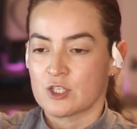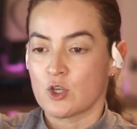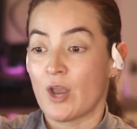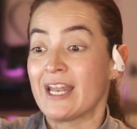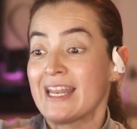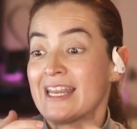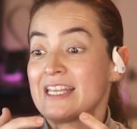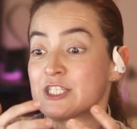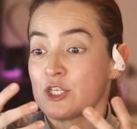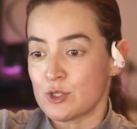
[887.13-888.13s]
So, and
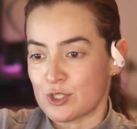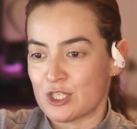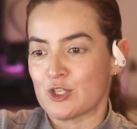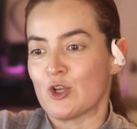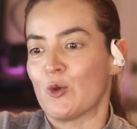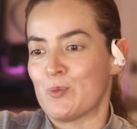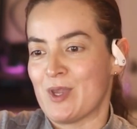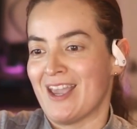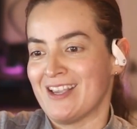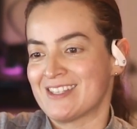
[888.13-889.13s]
it's using YOLO
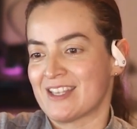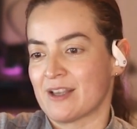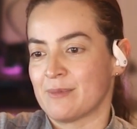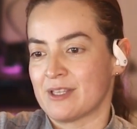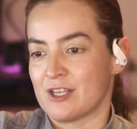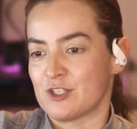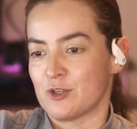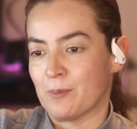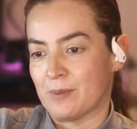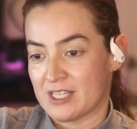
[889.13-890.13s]
BA
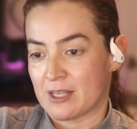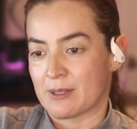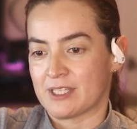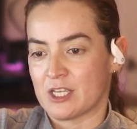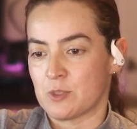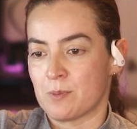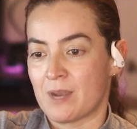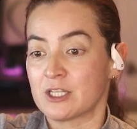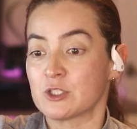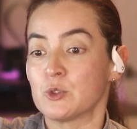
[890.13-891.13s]
segmentation, the segmentation
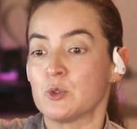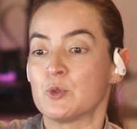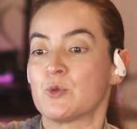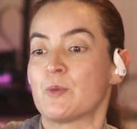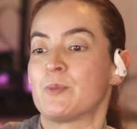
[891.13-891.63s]
part, to